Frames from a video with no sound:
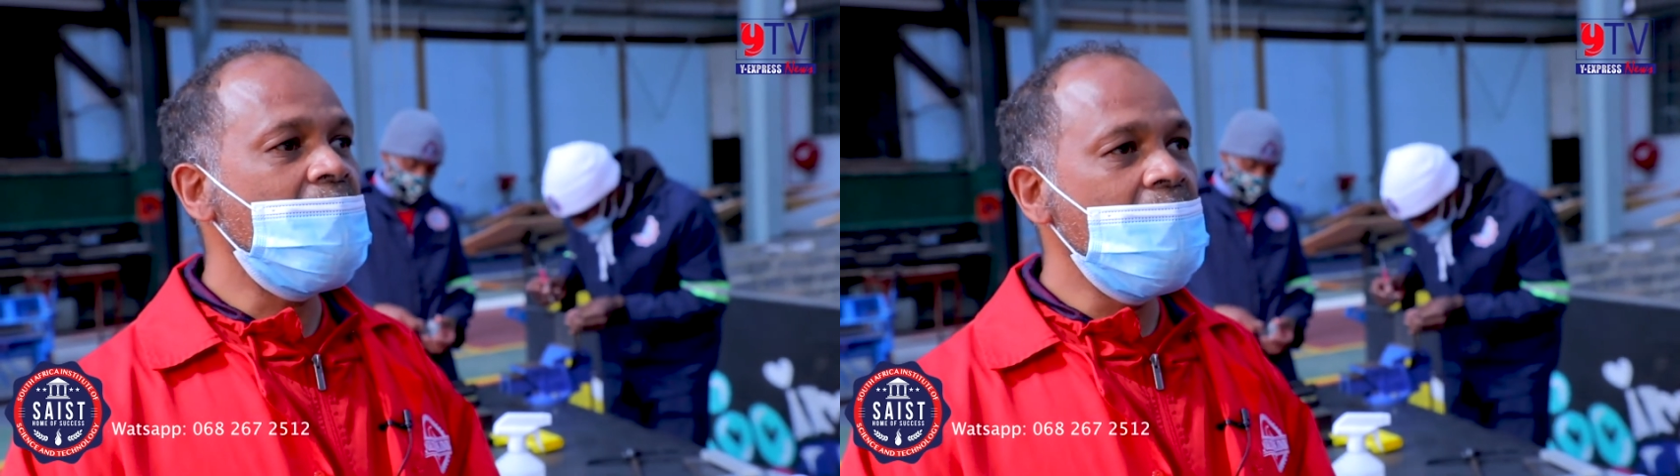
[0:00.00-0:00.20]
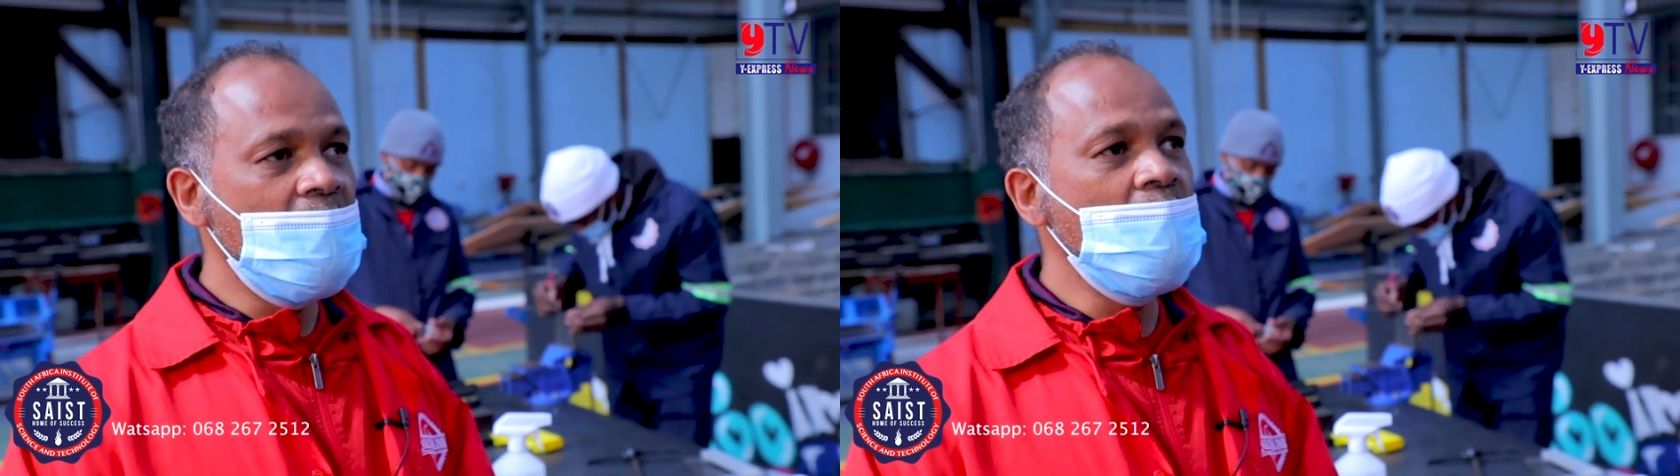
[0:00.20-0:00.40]

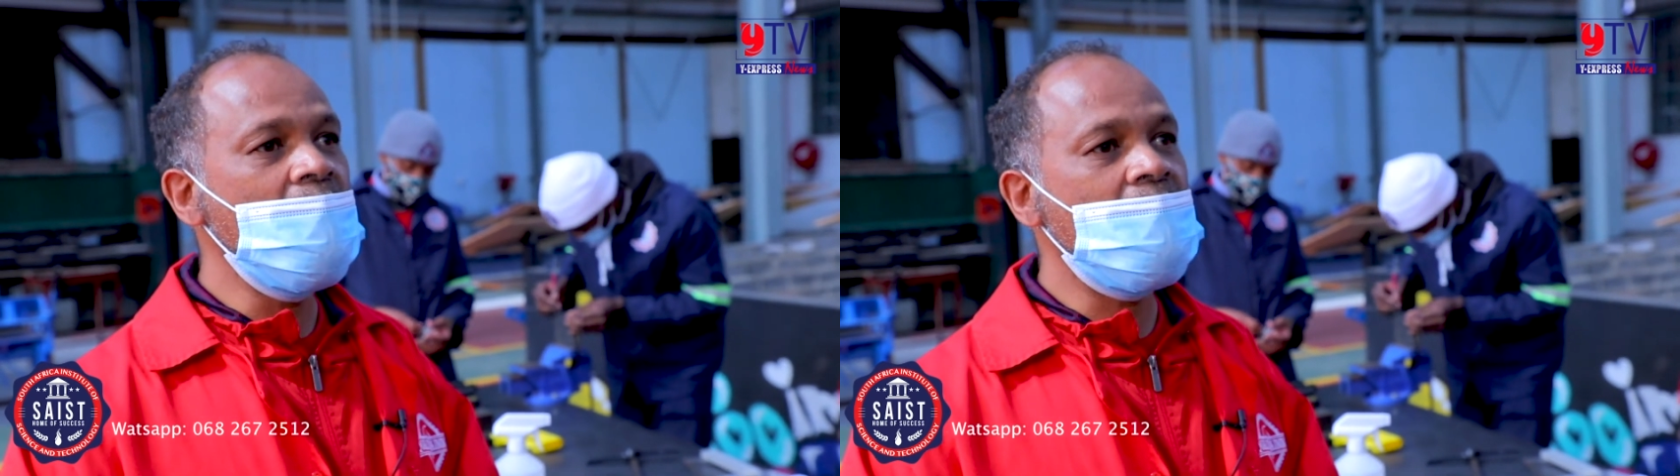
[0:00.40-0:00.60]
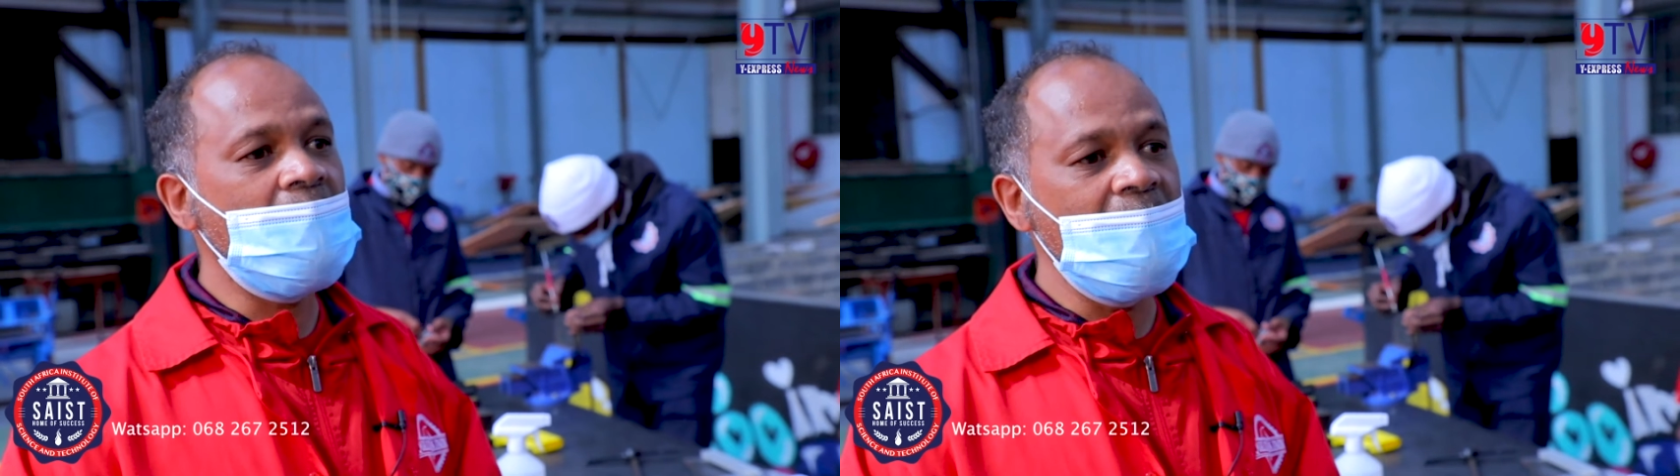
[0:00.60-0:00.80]
the
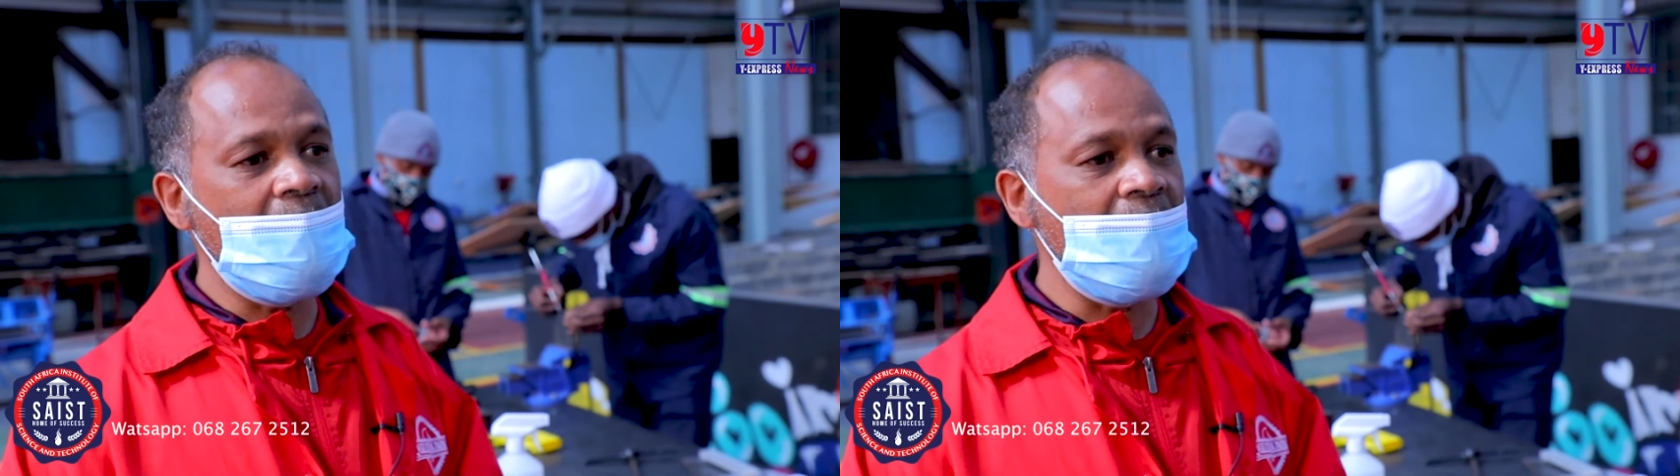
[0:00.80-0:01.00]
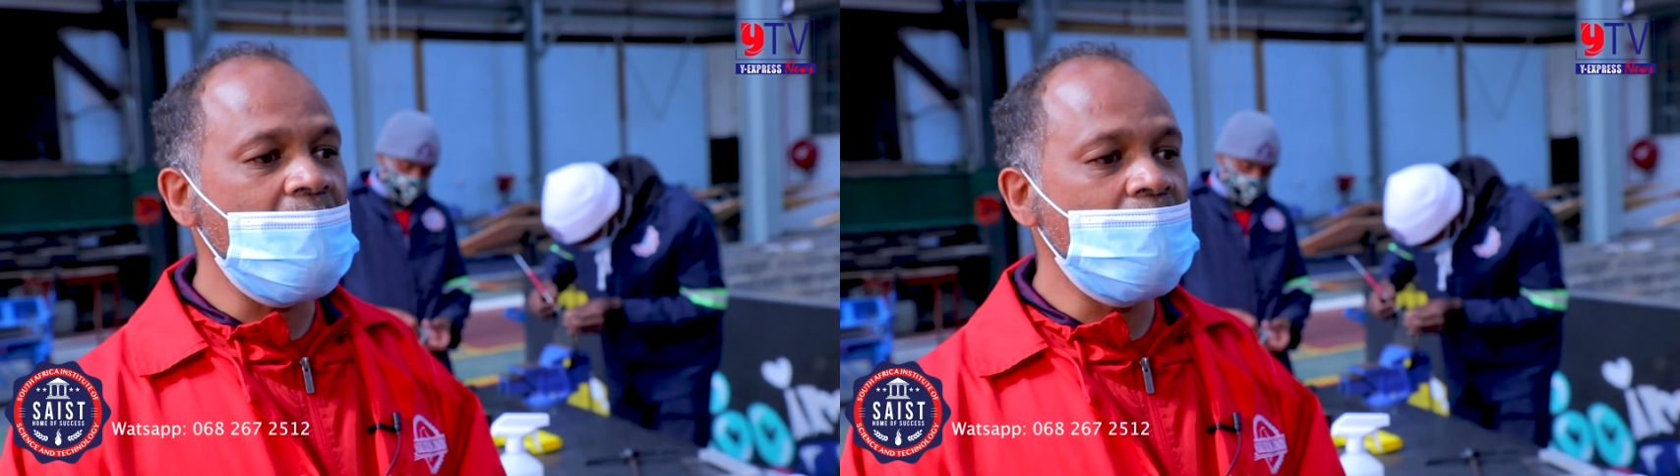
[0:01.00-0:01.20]
youth being
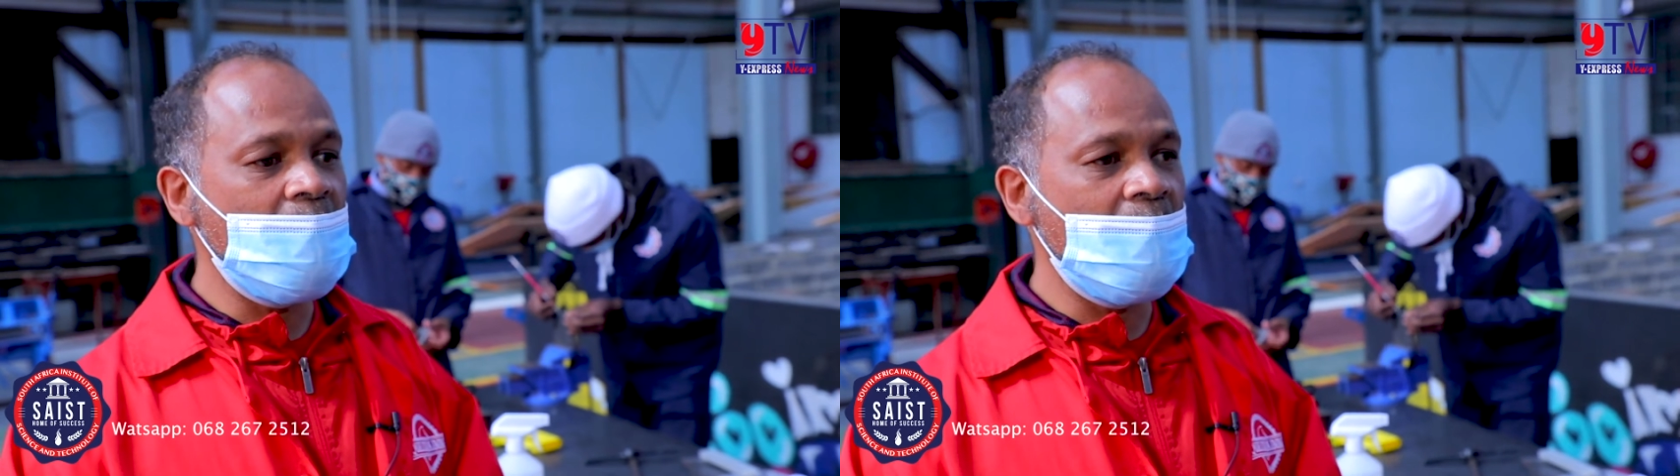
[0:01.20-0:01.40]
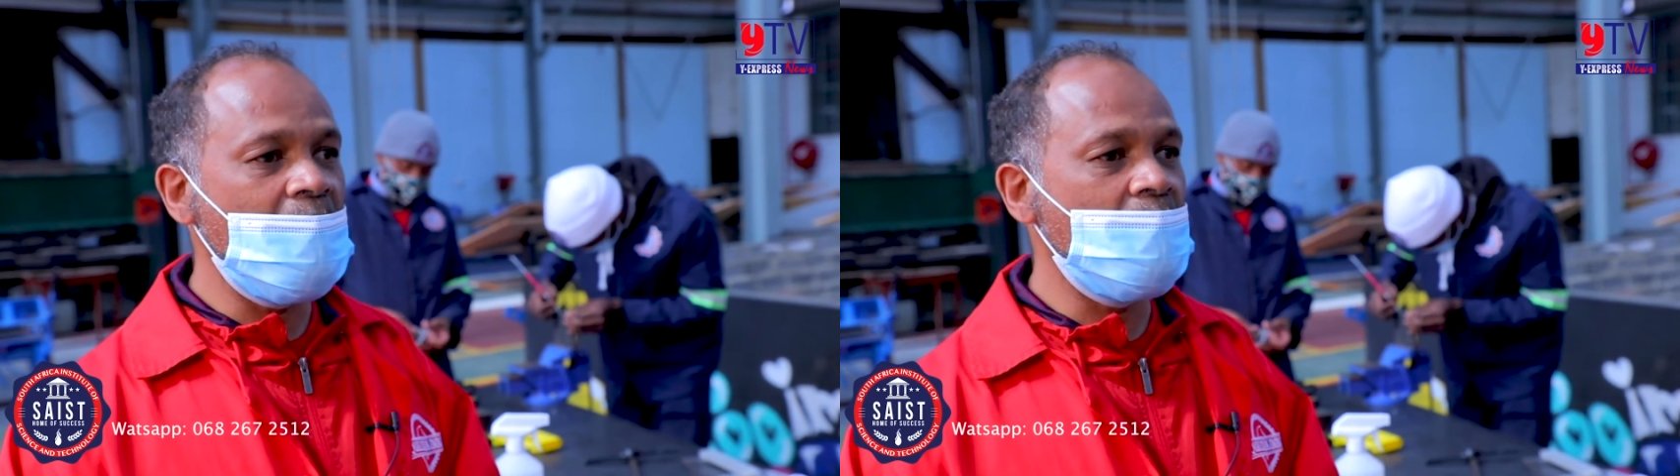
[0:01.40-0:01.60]

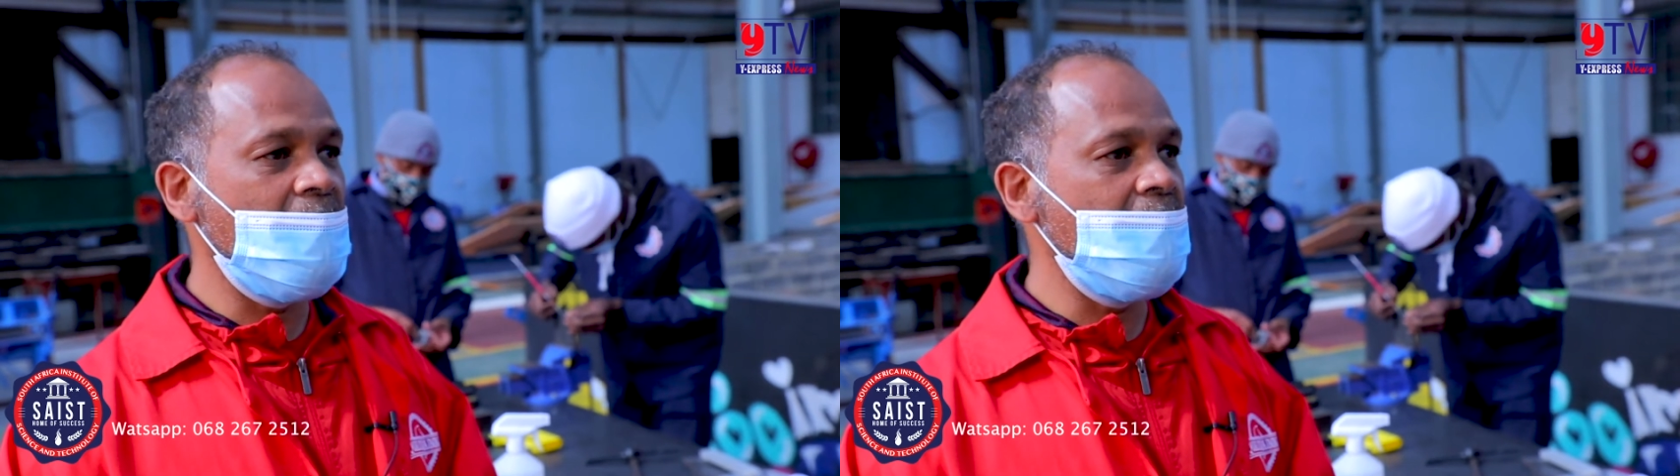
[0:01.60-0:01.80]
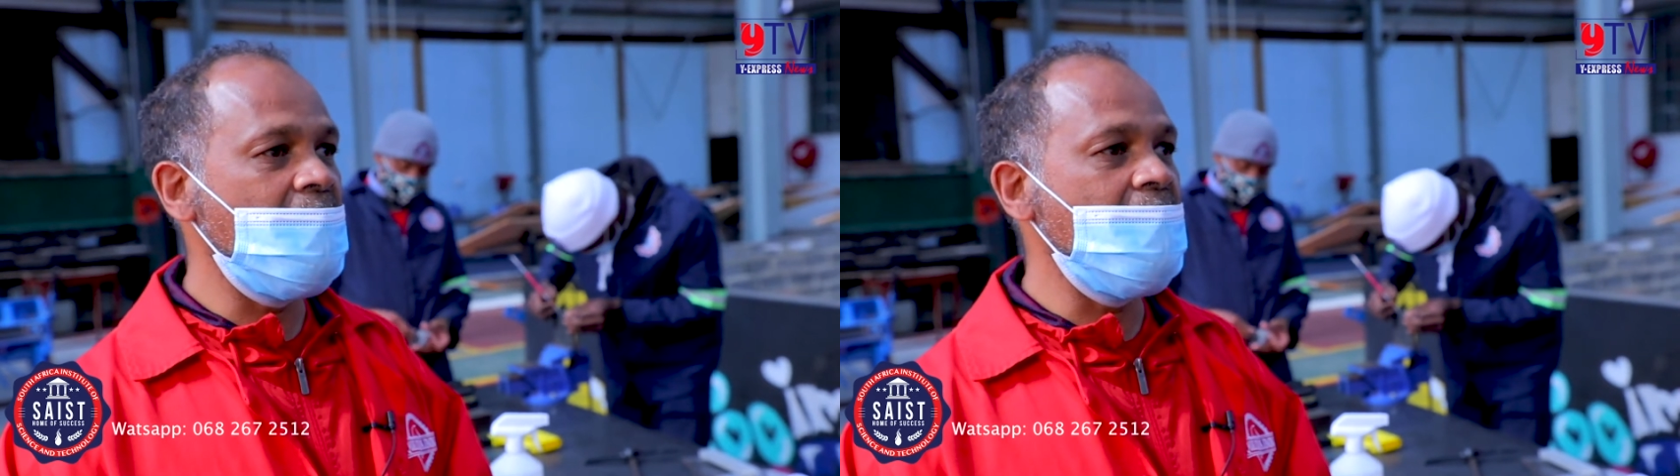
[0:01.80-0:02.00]
unemployed,
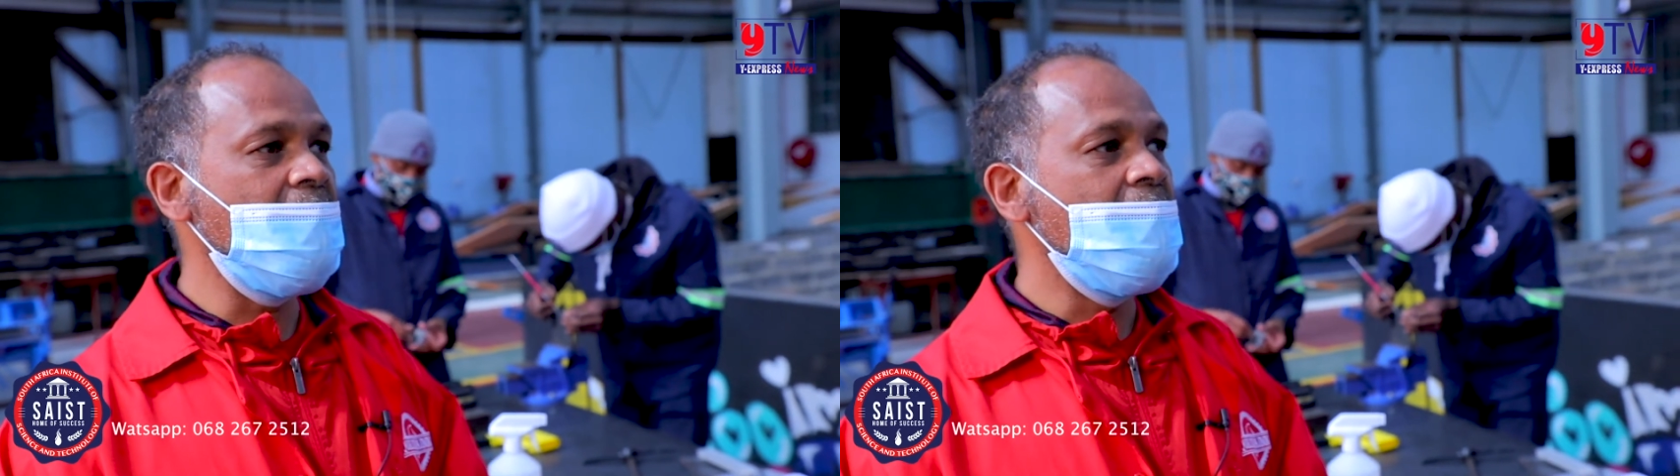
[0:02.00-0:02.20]
where they